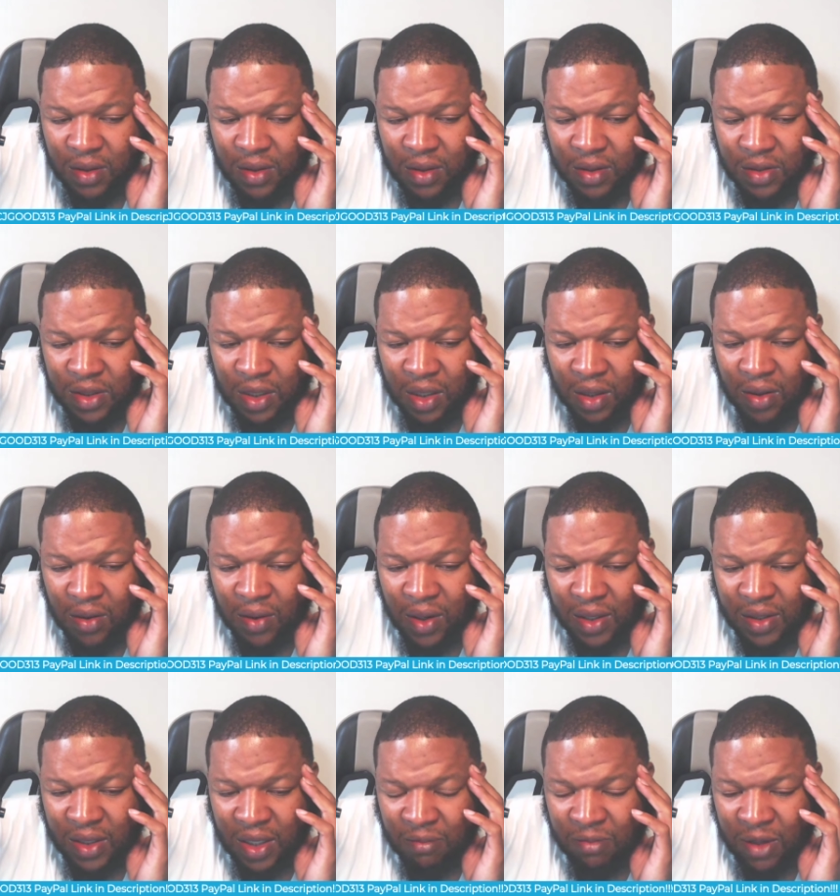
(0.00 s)
So
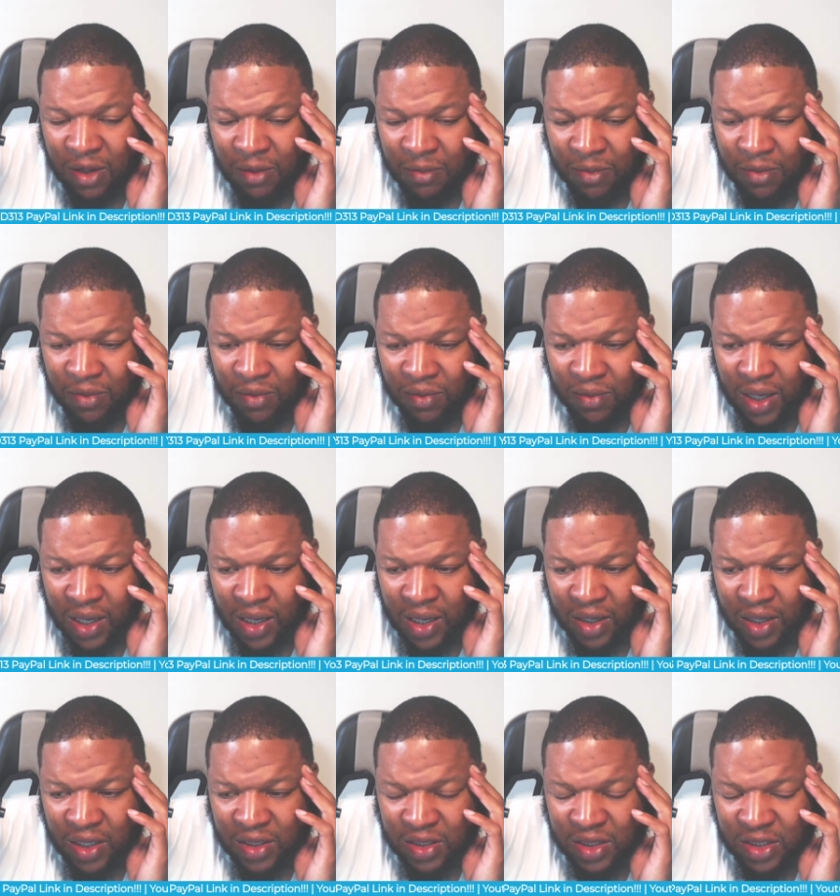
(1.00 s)
I think people,
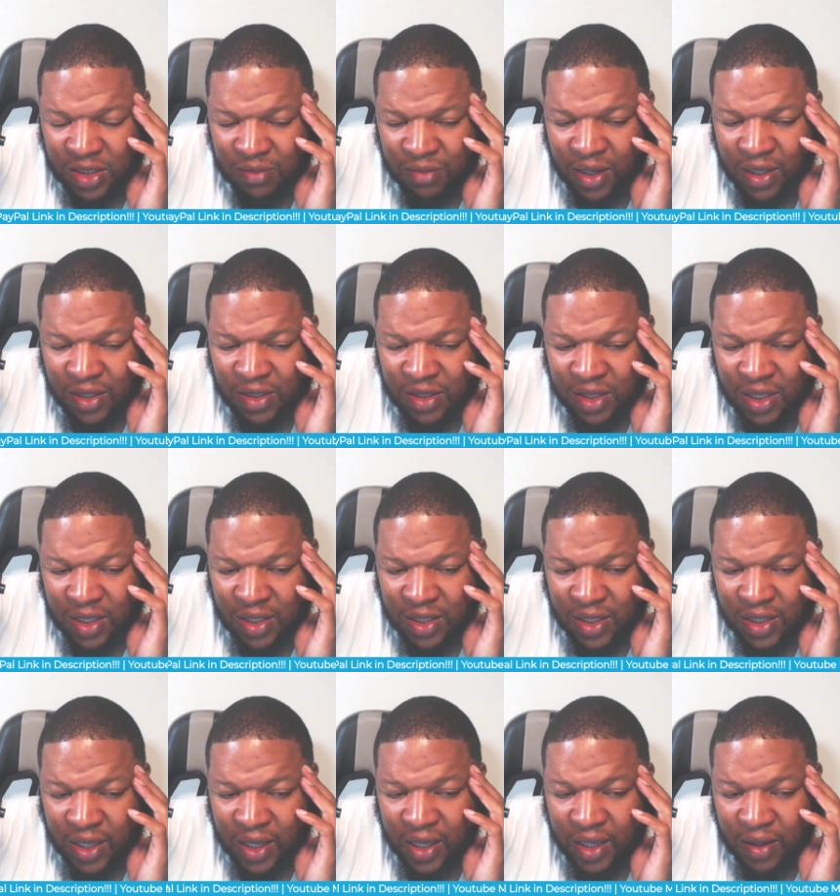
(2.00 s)
I, I seen somebody saying
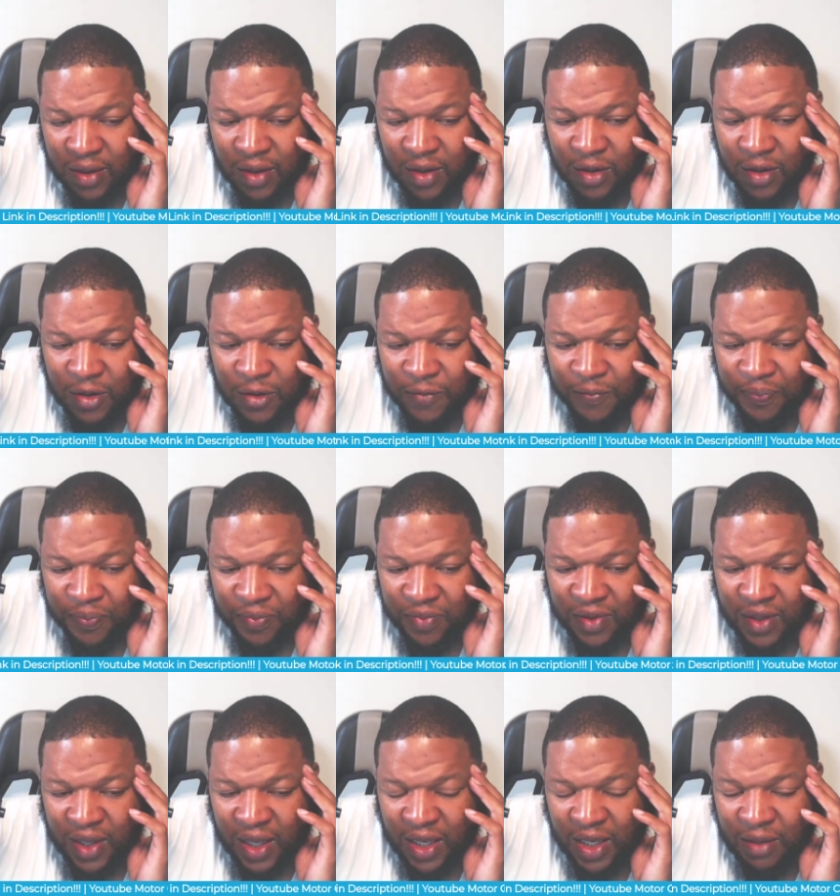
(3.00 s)
that they
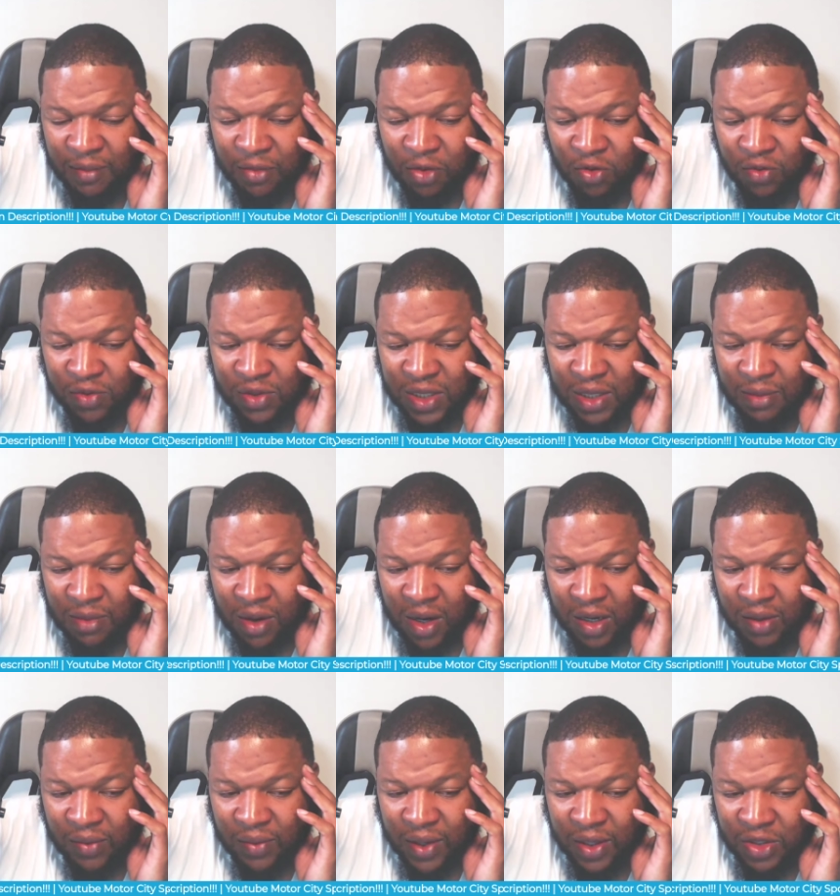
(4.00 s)
need to move Tim
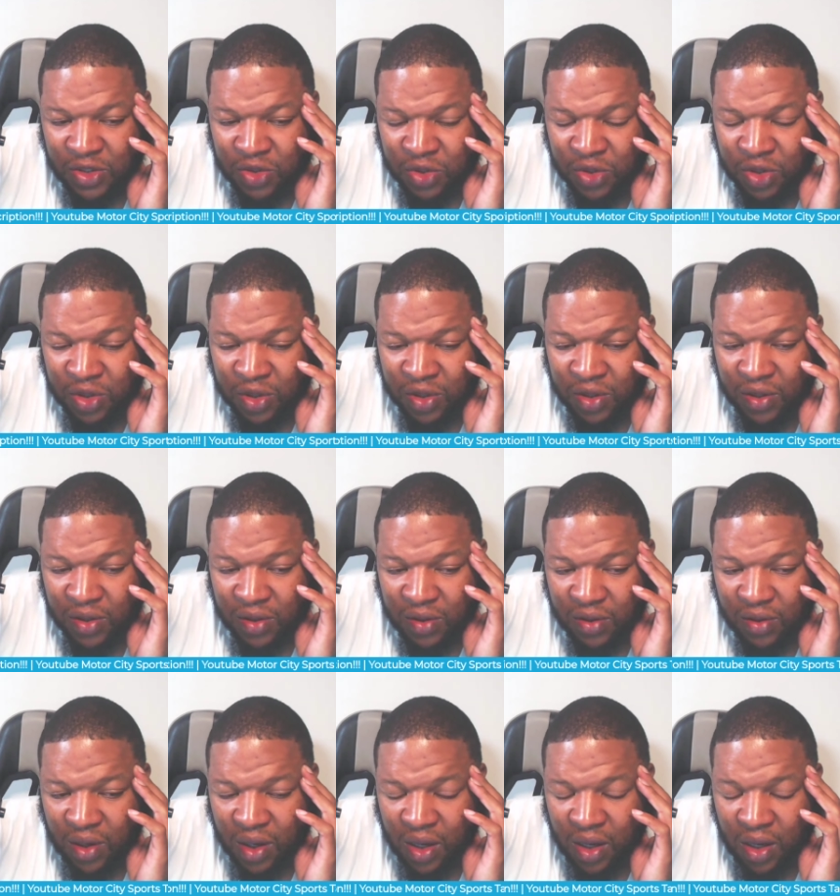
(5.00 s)
Hardaway Jr.
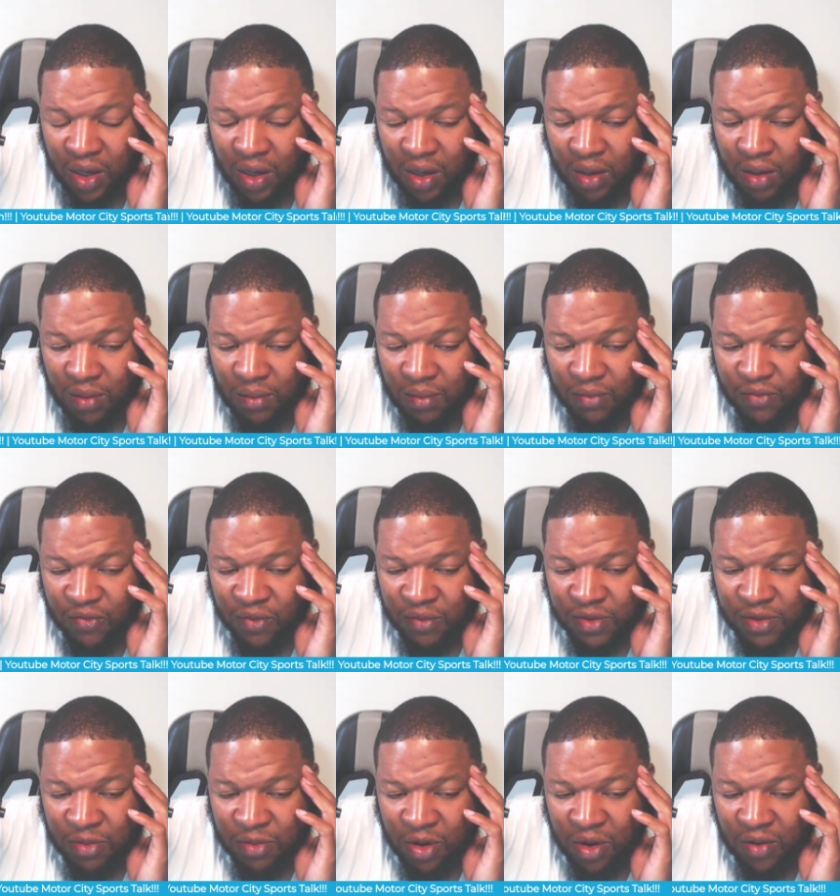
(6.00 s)
Um,
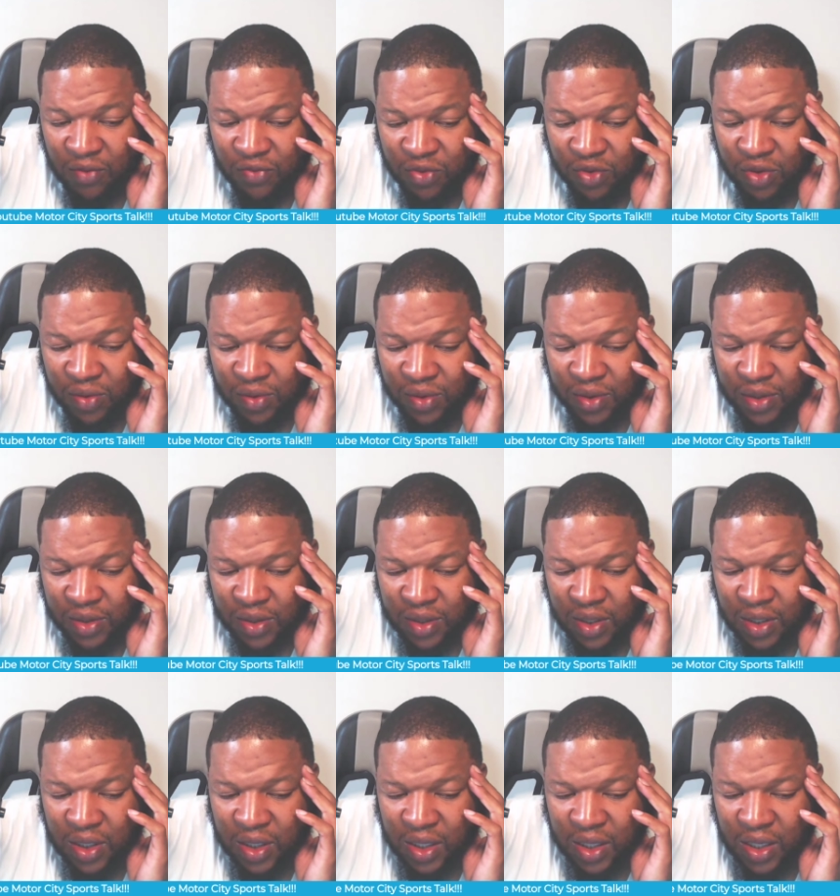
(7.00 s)
from small forward
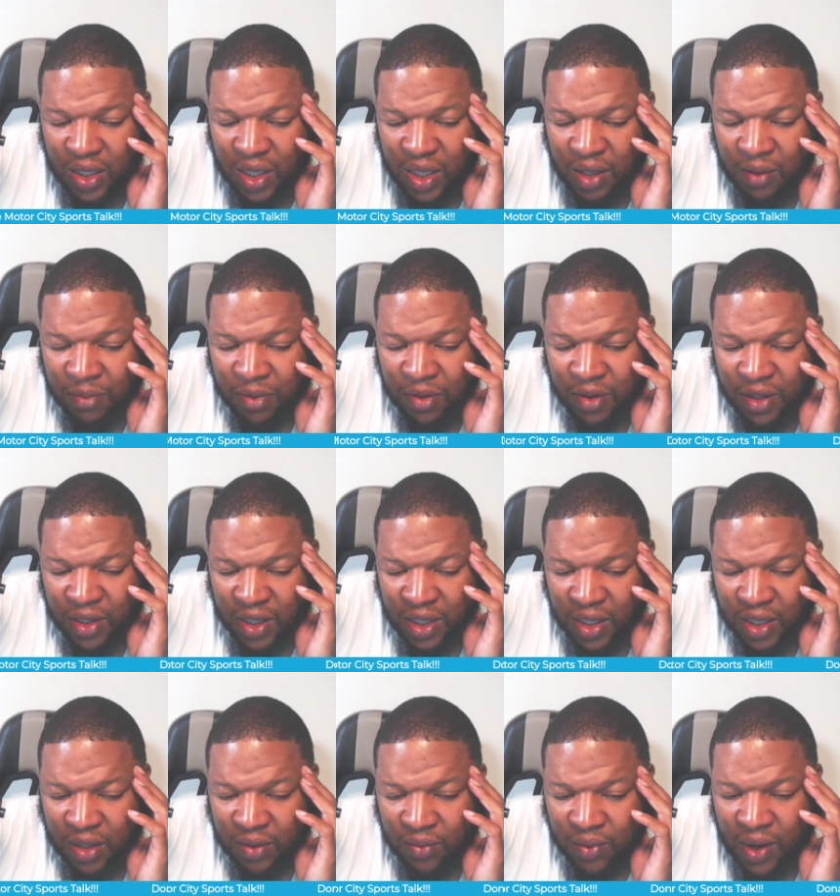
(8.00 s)
and put
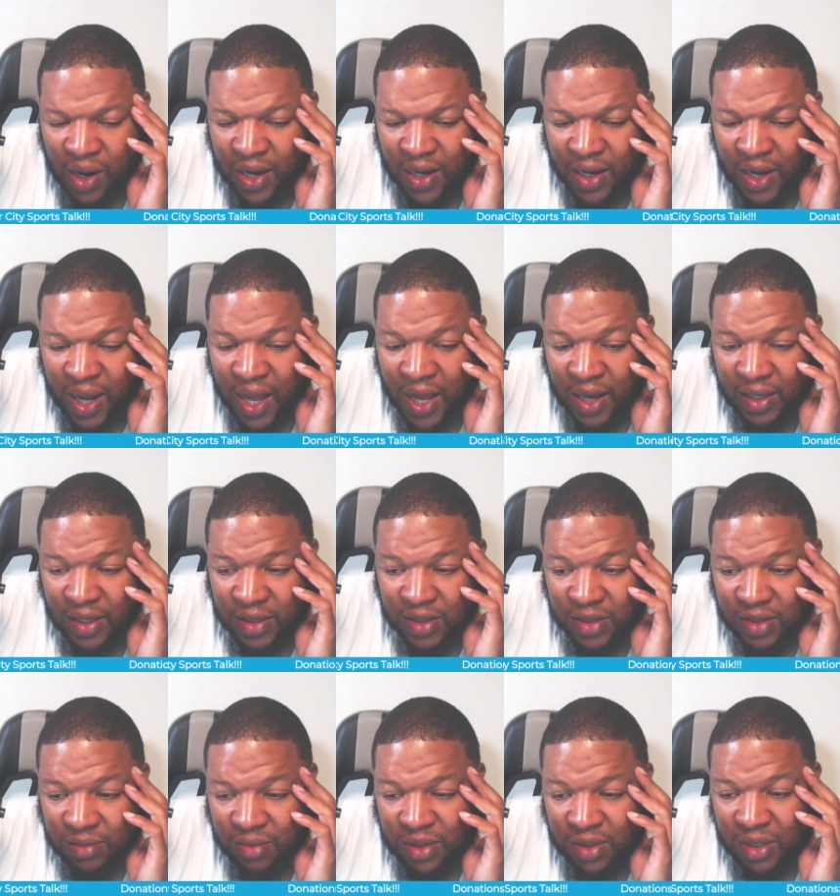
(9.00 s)
in Ron
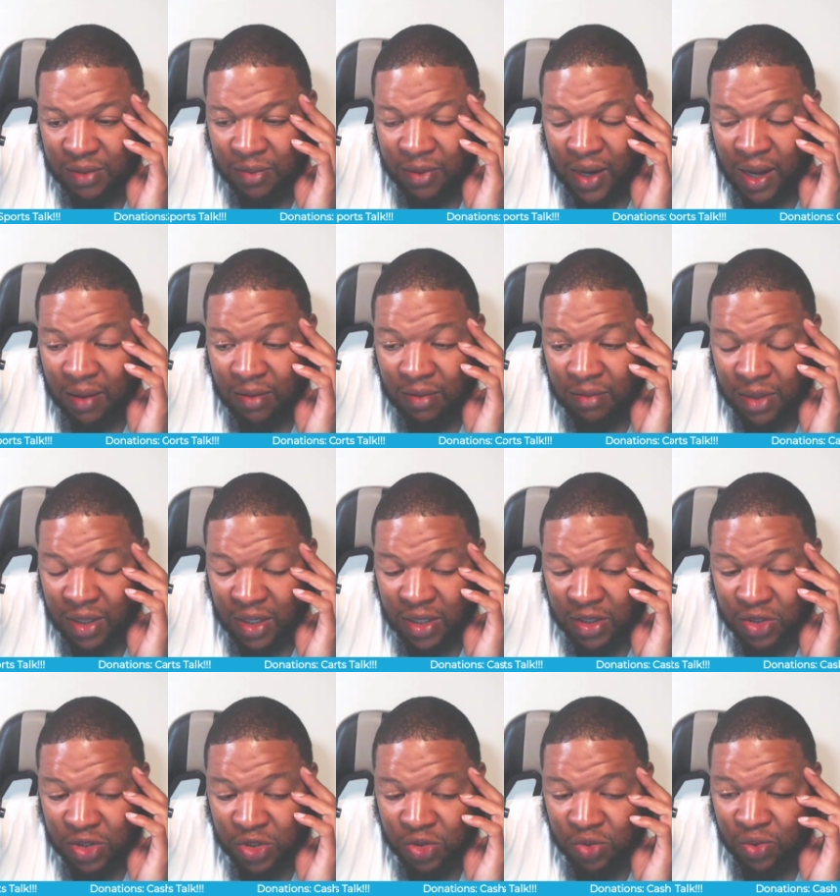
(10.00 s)
Holland. But the problem
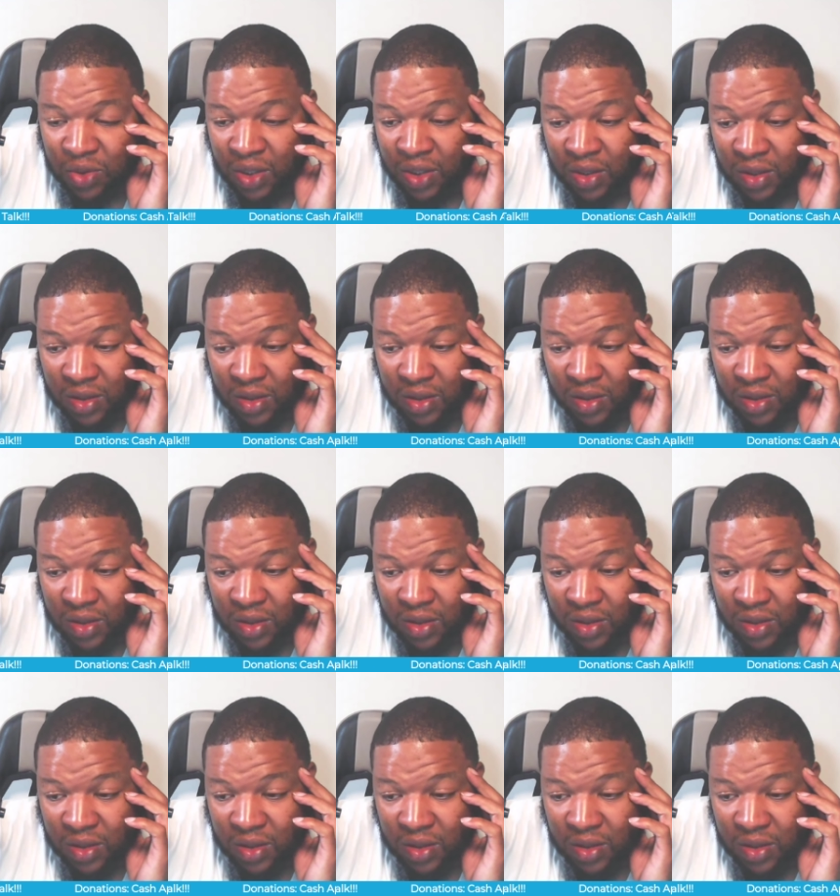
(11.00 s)
is shooting.